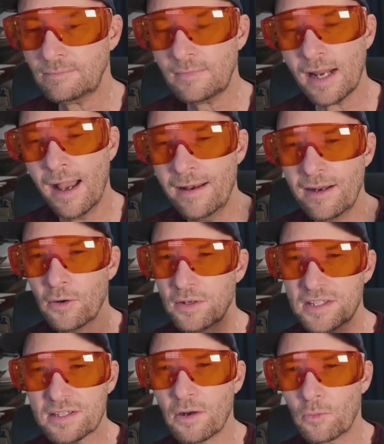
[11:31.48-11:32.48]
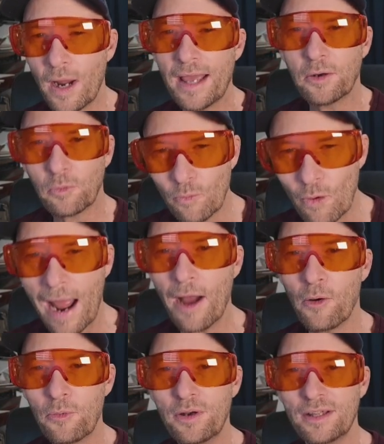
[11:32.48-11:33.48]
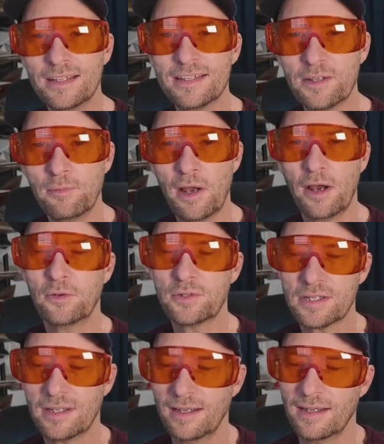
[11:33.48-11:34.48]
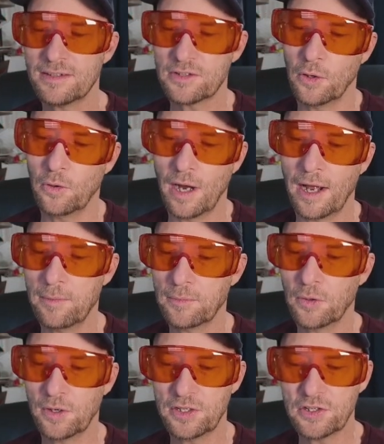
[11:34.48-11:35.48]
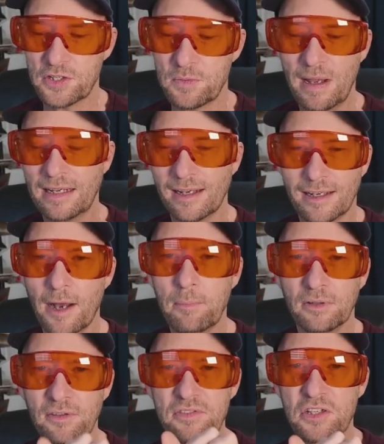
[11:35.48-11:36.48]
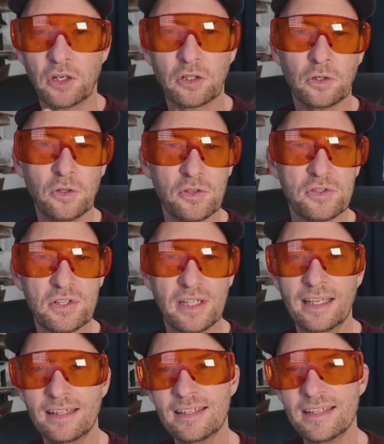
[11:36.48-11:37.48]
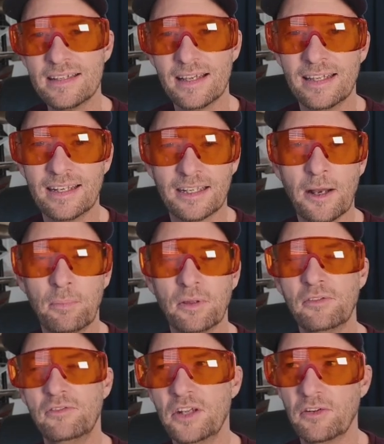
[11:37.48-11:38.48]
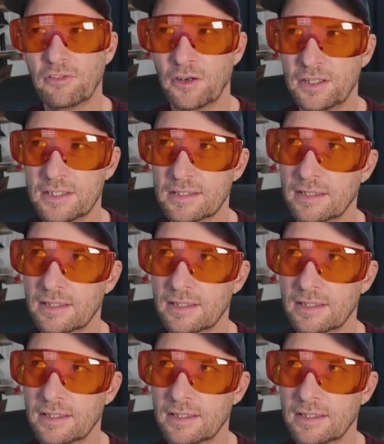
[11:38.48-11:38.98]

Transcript: I know it's right around this amount, so I'm going to just make a couple of circles in a couple of different